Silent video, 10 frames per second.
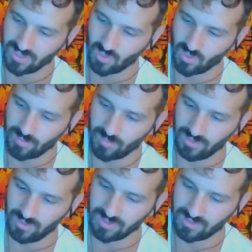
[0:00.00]
You are
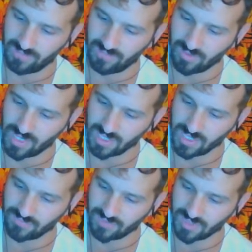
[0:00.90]
building the
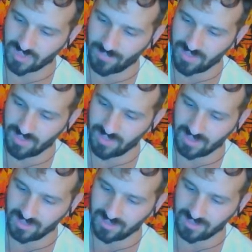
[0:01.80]
foundation for something that
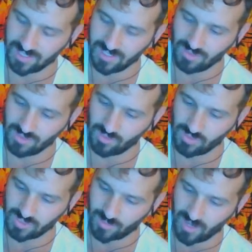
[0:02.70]
can continue to
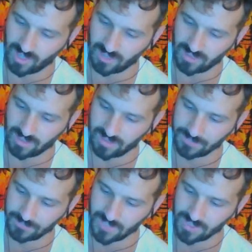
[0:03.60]
expand.
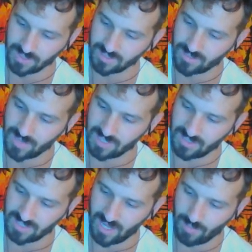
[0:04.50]
To make
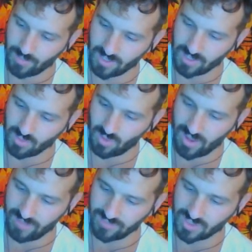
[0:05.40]
this happen, you will
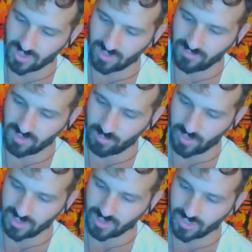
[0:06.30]
have to serve an
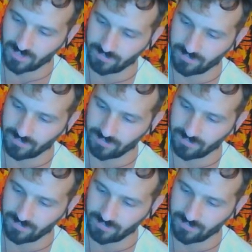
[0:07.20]
apprenticeship.